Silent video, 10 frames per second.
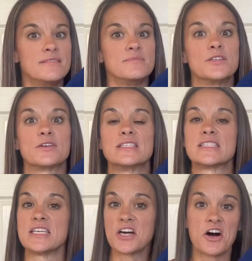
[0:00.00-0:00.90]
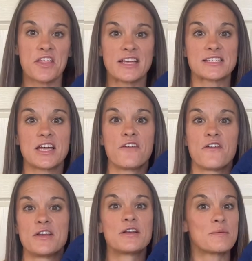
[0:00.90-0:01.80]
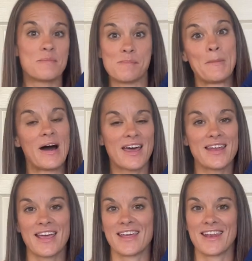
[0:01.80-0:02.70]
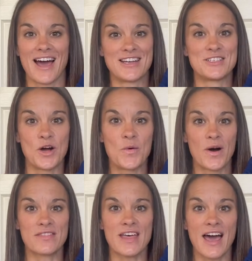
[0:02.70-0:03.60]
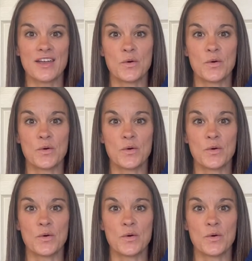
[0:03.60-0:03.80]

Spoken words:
you can see all that stuff on your butt, and I don't want that.